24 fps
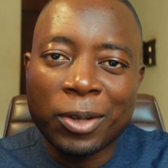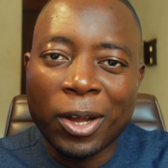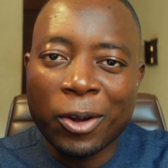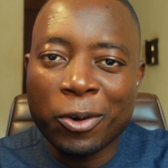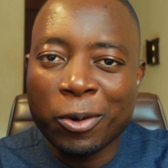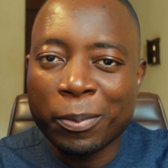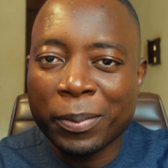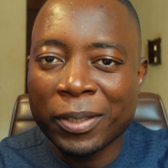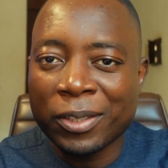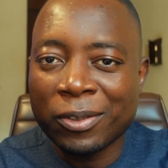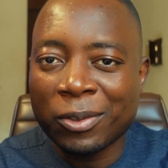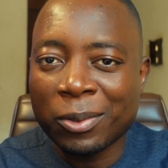you are
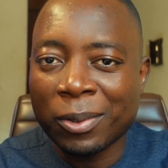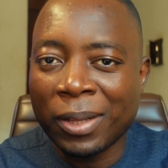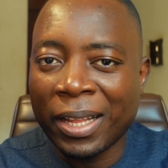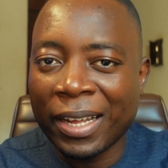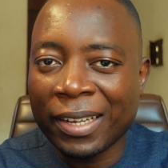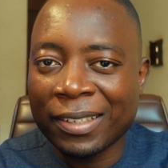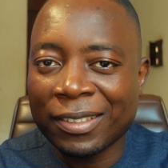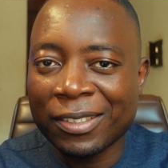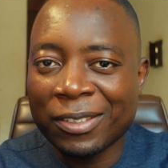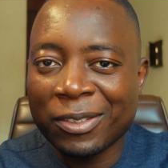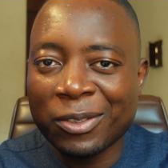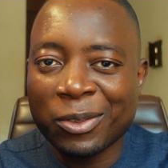hoping to
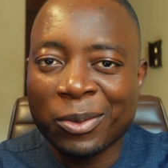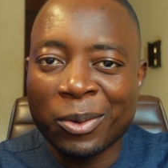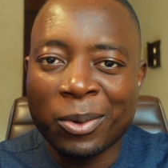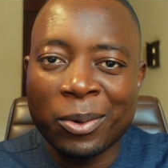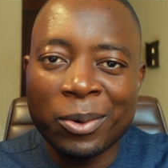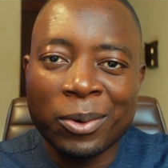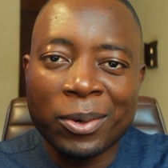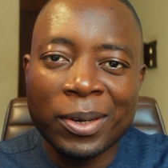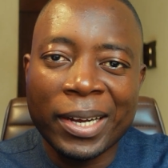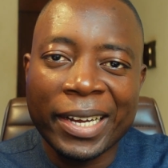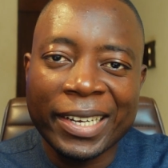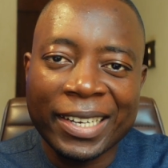learn
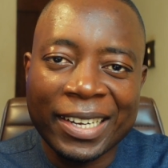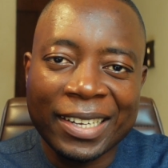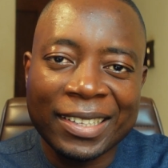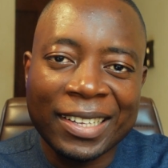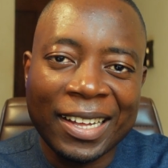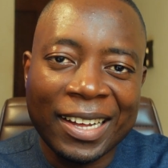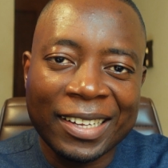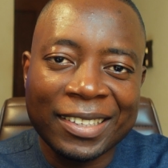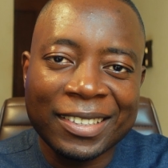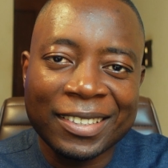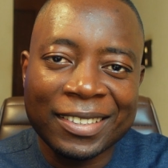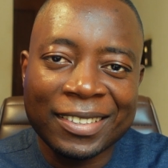so I can
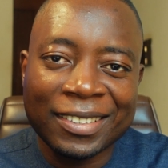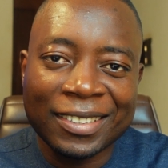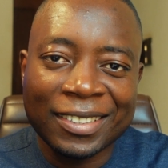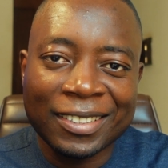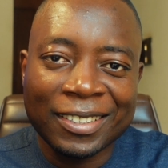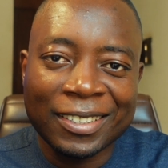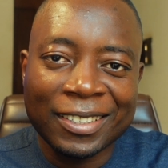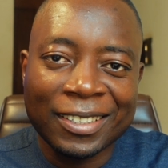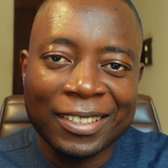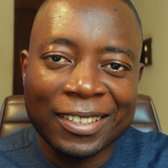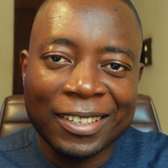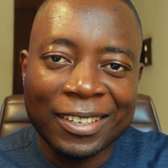add it in
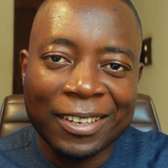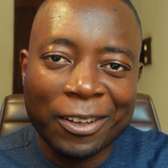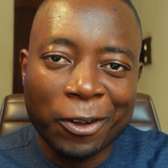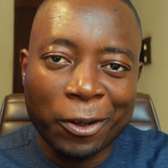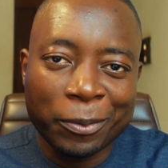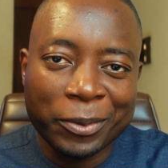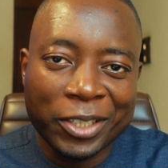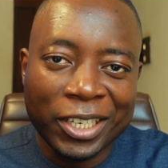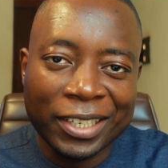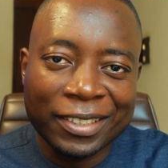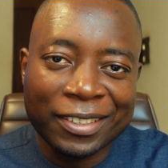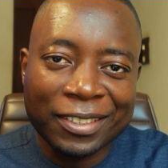the
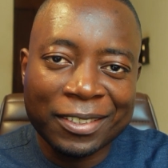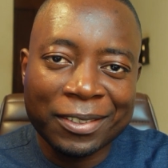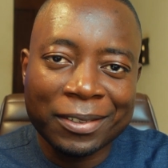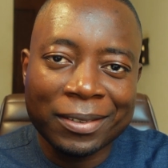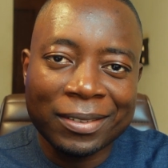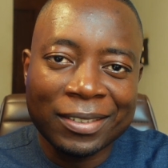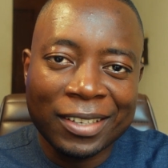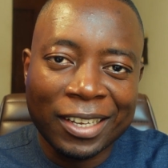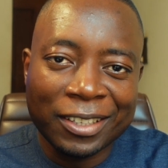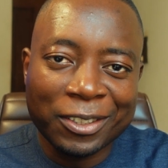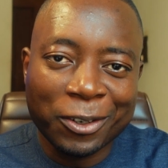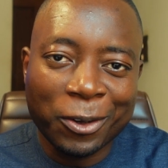
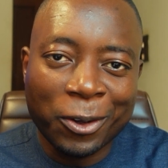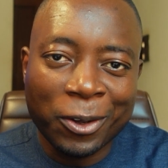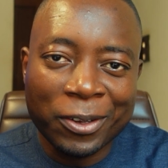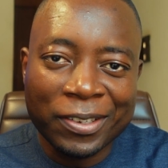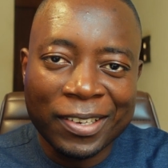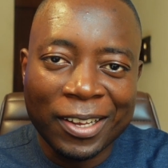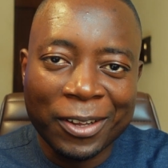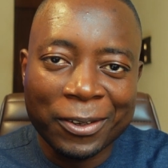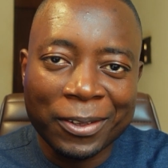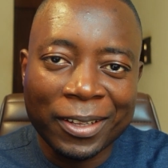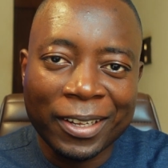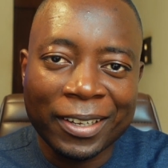objectives and the
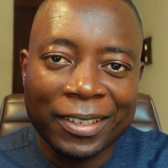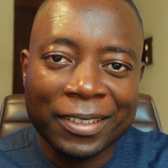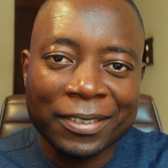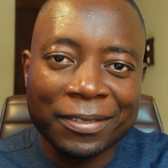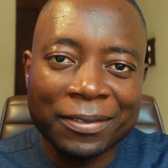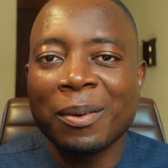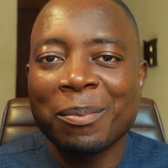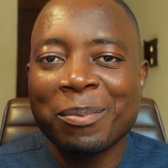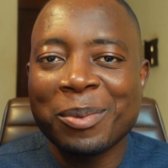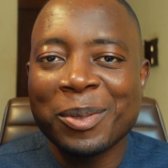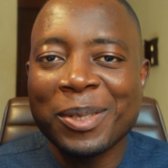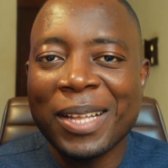course outline?
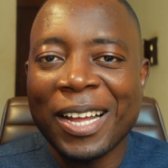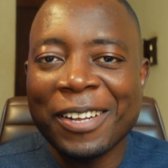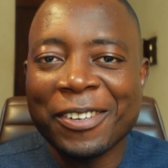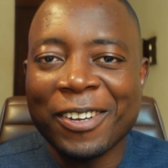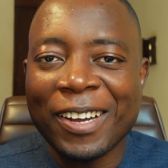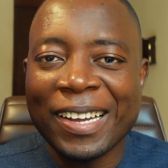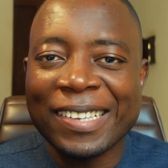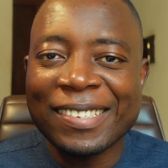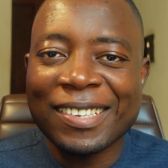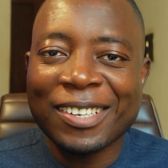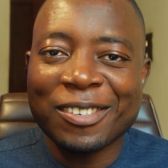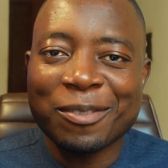Put down
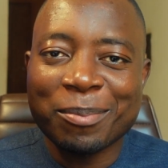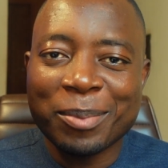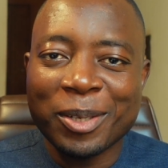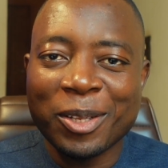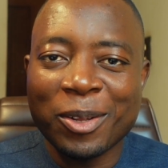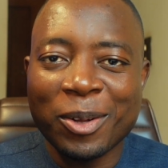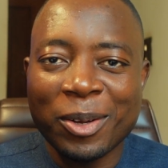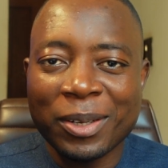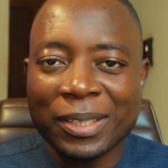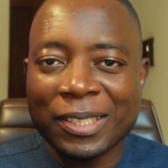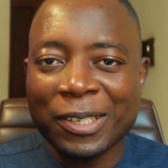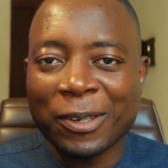your answers
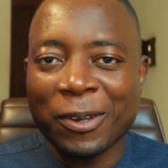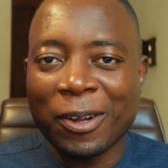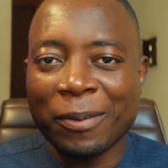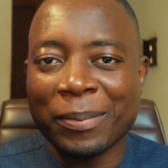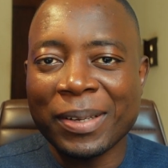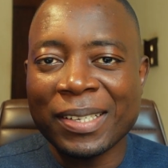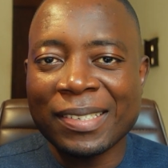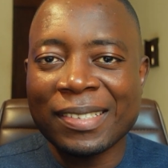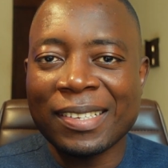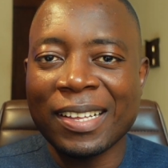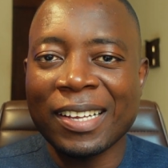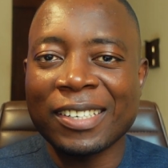below in the
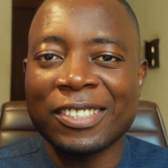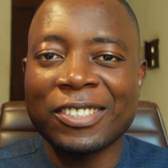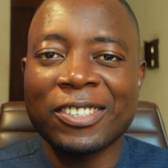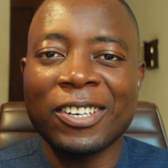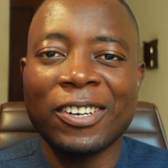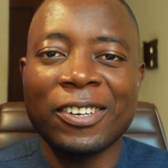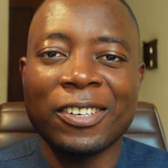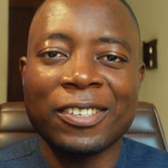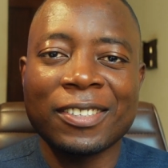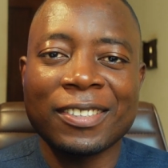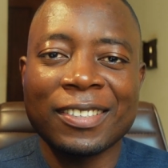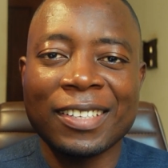comment
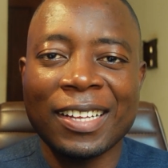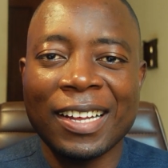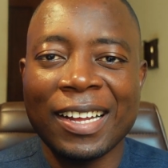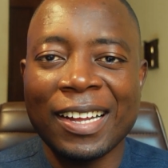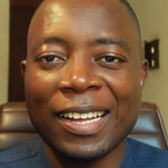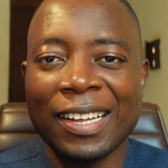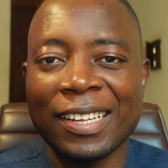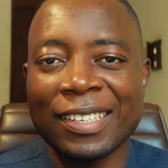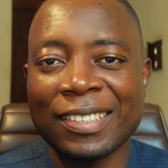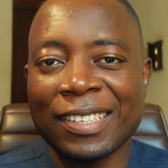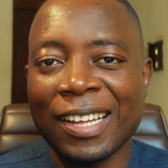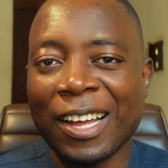section
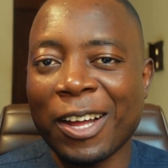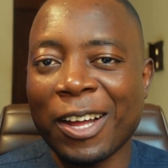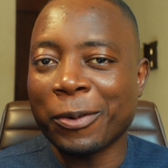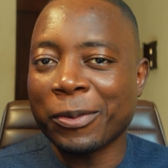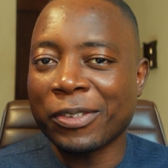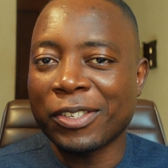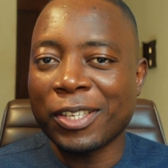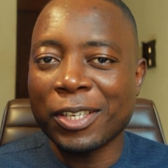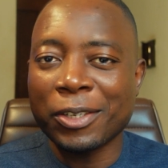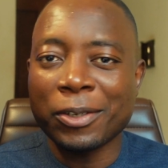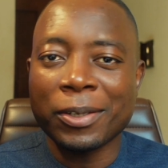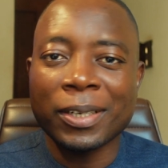and
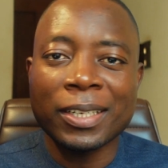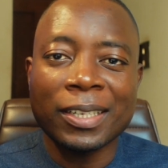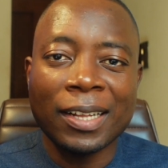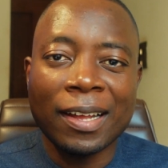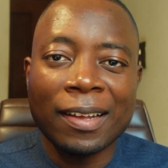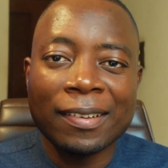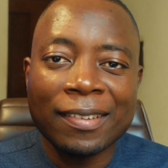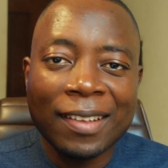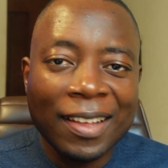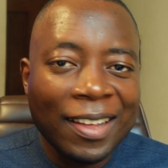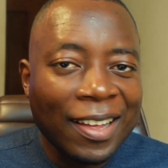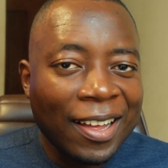will see you in
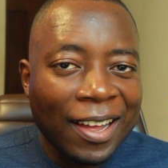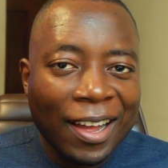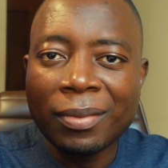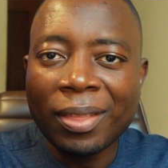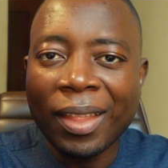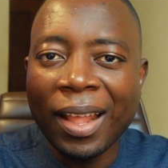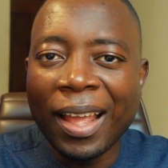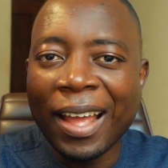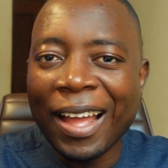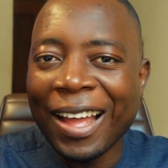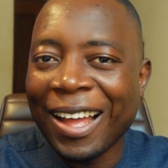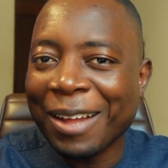class.
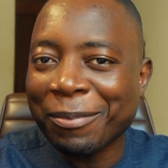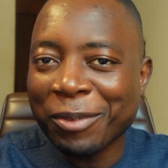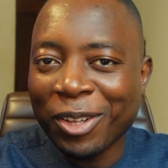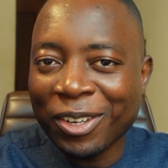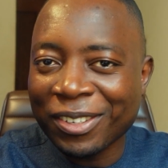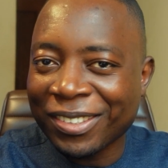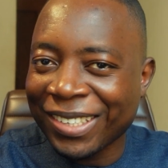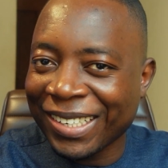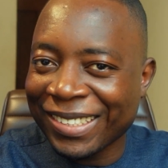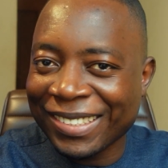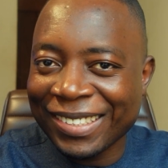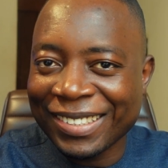I'm
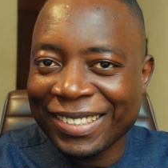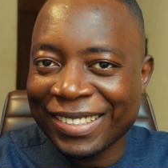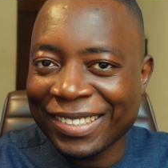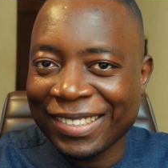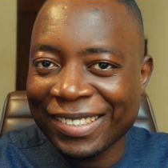not grading